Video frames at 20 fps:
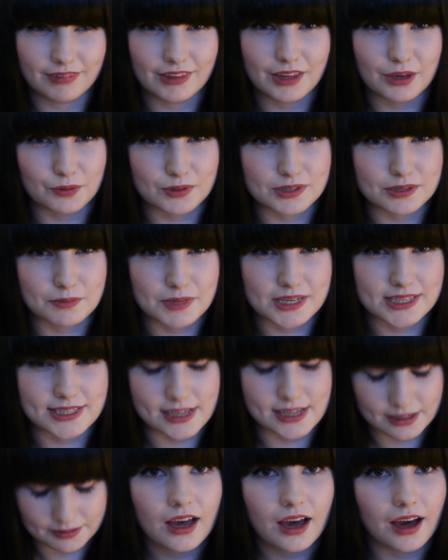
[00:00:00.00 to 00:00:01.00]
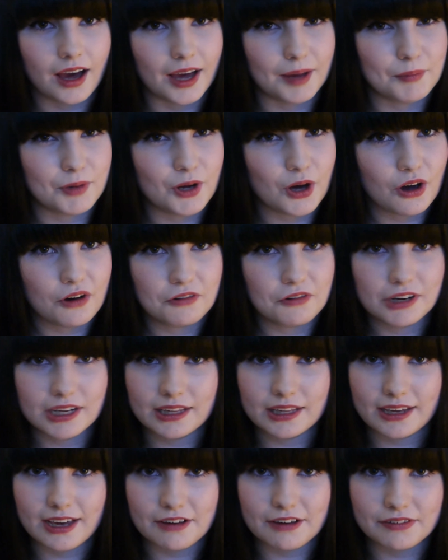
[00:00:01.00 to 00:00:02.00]
It was amazing. I'm not
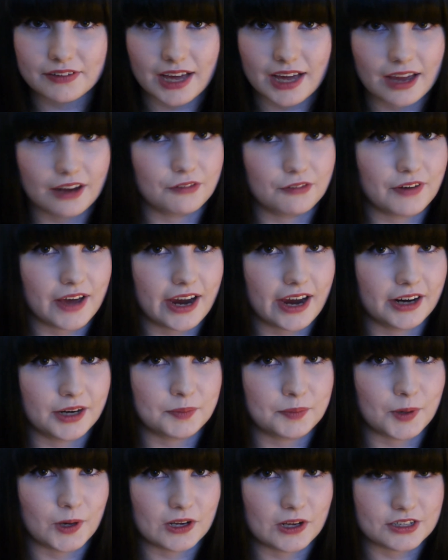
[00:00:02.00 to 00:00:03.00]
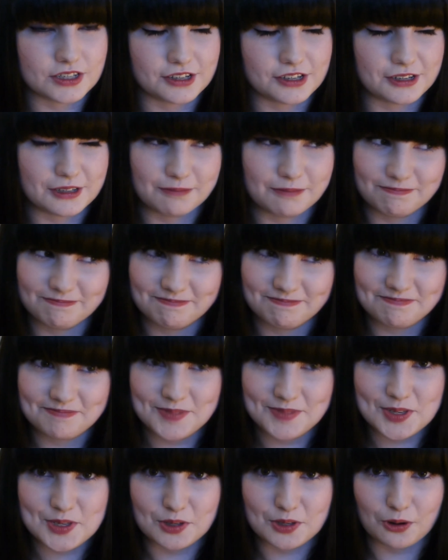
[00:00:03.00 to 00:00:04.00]
really a fan of Harry Potter.
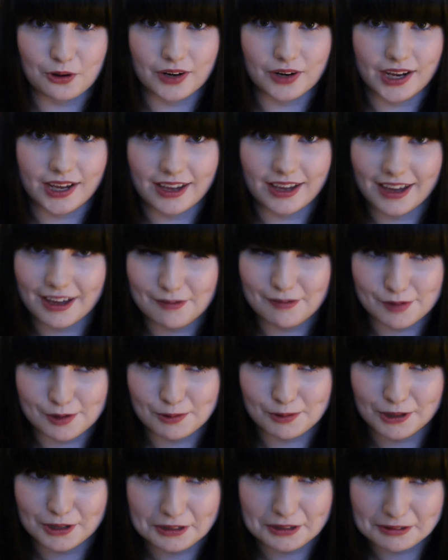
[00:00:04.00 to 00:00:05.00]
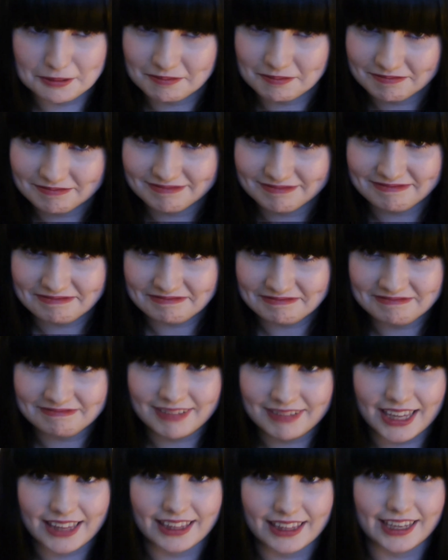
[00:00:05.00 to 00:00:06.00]
Sorry everyone.
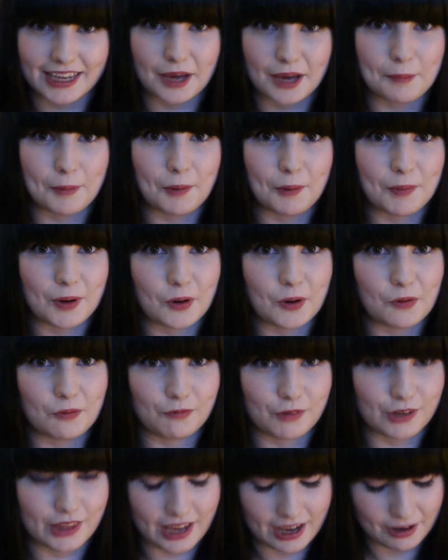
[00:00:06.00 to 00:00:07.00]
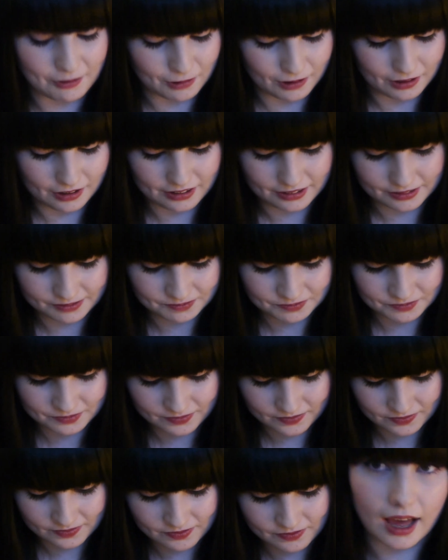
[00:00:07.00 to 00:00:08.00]
I think I'm on my own for that one.
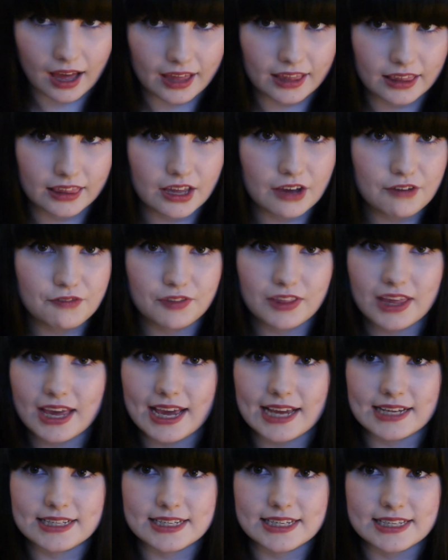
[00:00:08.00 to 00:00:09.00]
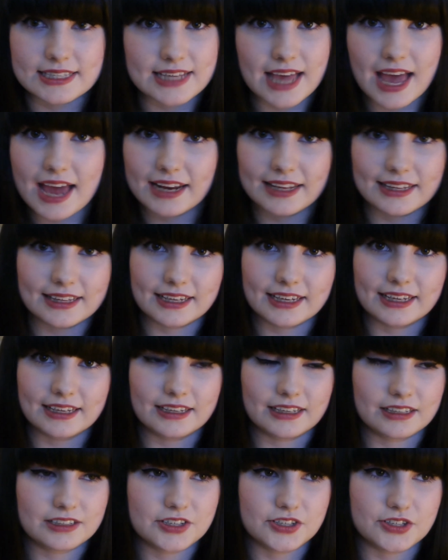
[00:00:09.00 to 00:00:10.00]
I love the 80s,
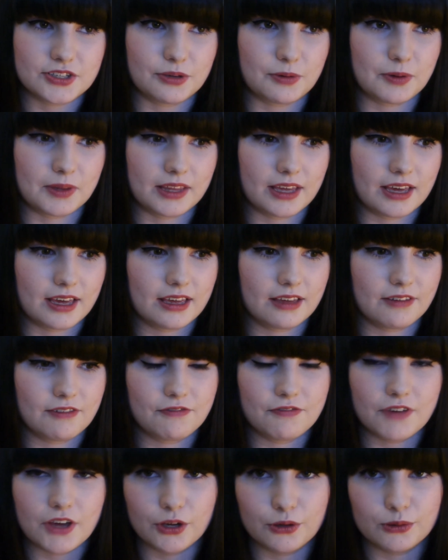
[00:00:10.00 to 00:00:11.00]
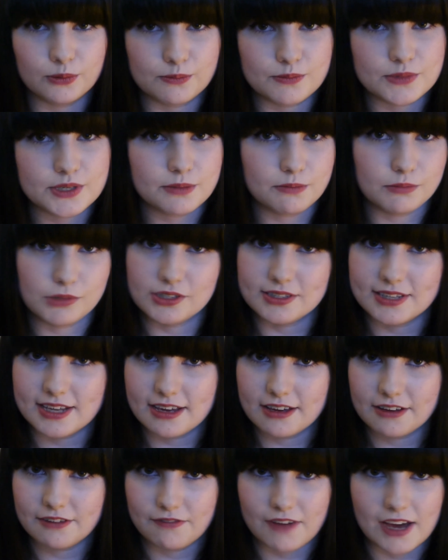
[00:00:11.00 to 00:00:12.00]
anything to do with it. Films,
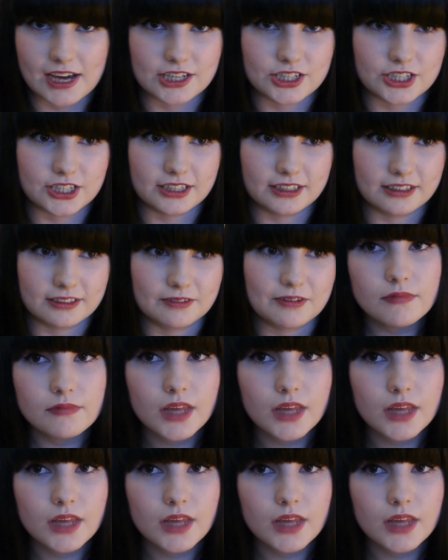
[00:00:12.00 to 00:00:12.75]
music, fashion.